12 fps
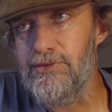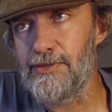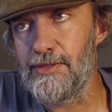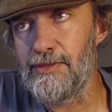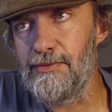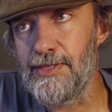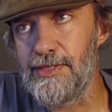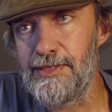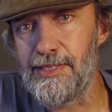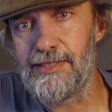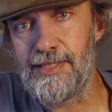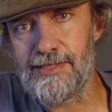So
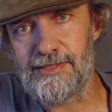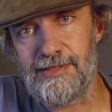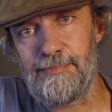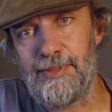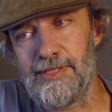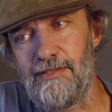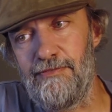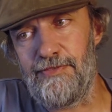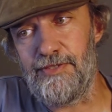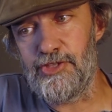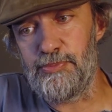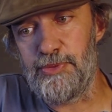that's the big
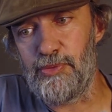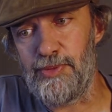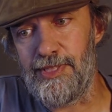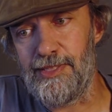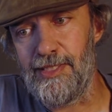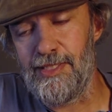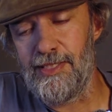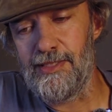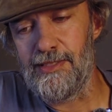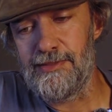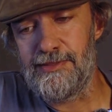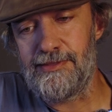difference between
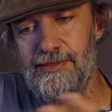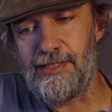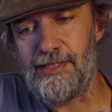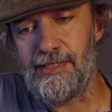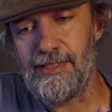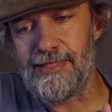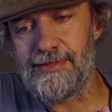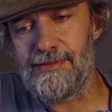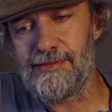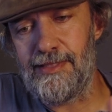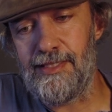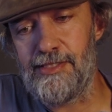seeing as
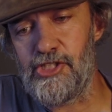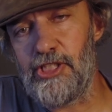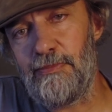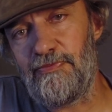a cheap